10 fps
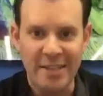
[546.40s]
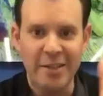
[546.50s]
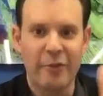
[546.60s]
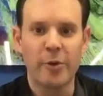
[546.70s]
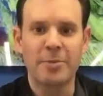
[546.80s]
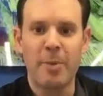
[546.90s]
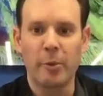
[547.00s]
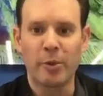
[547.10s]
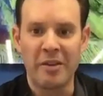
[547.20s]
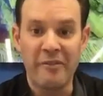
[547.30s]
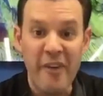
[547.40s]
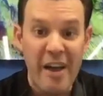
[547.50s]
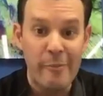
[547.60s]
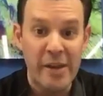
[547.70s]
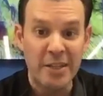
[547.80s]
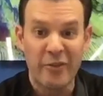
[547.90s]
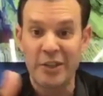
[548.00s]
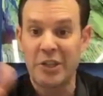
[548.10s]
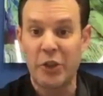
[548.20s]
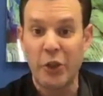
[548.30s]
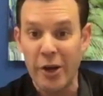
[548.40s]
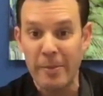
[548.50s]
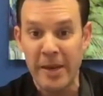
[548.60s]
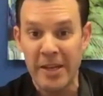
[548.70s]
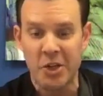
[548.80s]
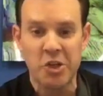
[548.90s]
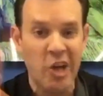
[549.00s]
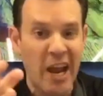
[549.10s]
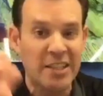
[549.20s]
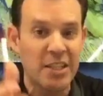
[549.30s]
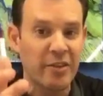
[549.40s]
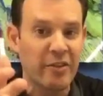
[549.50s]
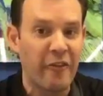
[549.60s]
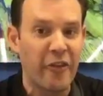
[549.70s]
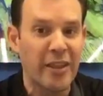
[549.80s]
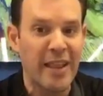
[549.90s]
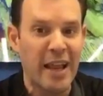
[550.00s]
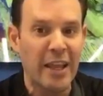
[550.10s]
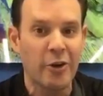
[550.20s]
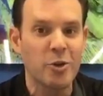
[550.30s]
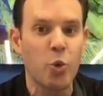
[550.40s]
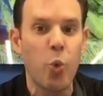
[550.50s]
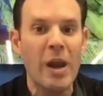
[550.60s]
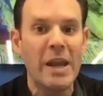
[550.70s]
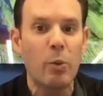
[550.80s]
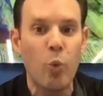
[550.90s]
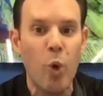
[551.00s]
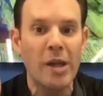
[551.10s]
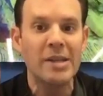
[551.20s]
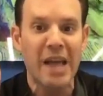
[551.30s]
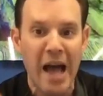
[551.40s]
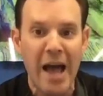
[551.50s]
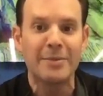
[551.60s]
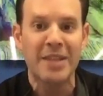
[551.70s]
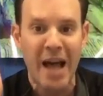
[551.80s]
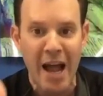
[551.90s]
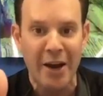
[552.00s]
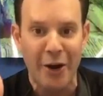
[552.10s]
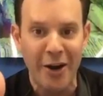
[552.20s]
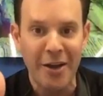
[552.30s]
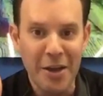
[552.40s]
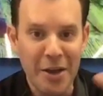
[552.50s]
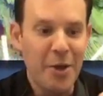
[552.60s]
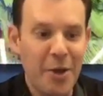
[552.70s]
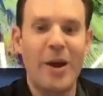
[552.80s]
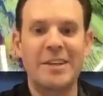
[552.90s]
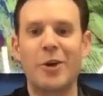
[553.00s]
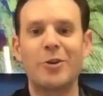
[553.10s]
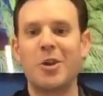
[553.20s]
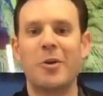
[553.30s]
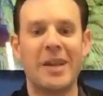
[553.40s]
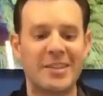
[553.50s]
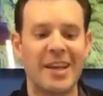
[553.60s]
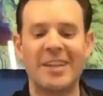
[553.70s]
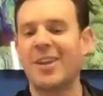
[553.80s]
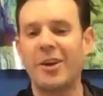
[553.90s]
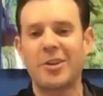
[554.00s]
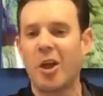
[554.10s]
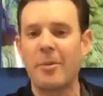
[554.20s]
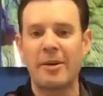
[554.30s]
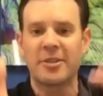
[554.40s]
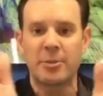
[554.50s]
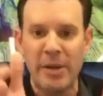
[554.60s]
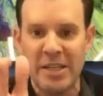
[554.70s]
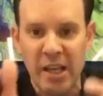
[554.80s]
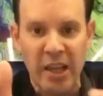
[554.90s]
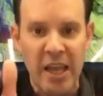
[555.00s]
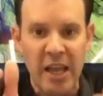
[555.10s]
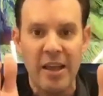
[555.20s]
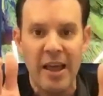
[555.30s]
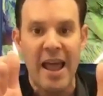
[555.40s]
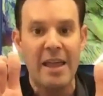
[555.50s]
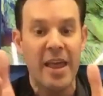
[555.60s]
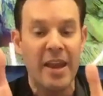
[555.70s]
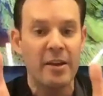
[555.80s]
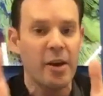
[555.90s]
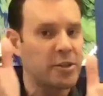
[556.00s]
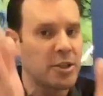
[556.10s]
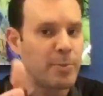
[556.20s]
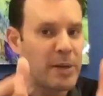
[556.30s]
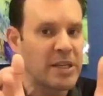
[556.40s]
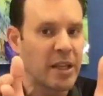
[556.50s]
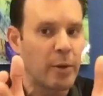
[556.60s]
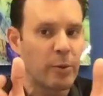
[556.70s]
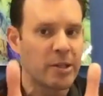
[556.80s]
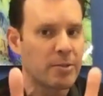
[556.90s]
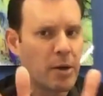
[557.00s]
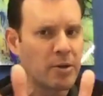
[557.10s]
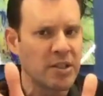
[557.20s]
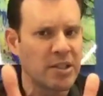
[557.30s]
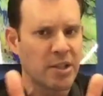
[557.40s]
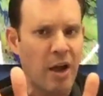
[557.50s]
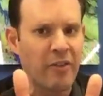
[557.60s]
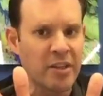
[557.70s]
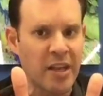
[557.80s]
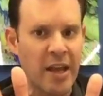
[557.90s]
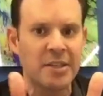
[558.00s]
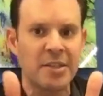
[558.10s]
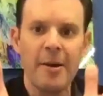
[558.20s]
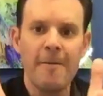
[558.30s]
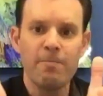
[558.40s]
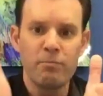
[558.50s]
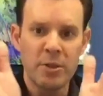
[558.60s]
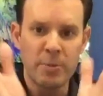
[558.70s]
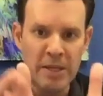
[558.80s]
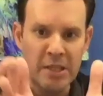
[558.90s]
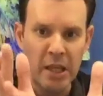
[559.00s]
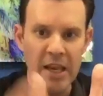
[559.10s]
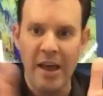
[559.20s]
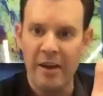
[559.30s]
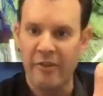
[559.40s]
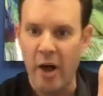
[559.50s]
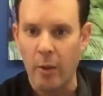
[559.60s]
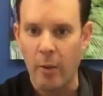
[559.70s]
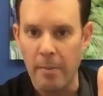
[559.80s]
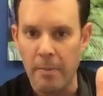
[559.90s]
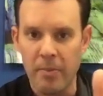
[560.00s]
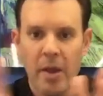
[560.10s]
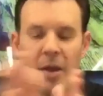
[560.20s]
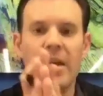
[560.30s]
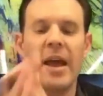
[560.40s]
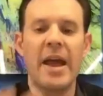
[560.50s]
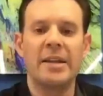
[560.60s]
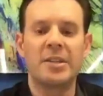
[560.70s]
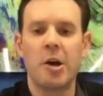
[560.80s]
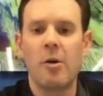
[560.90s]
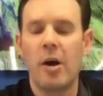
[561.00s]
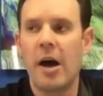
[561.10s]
If you respond within 5 minutes versus 30 minutes, your chances of converting that lead are 21 times higher, right? So it's all about speed to lead, and then not just speed to lead, which is mostly solved these days, speed to lead and follow up. And so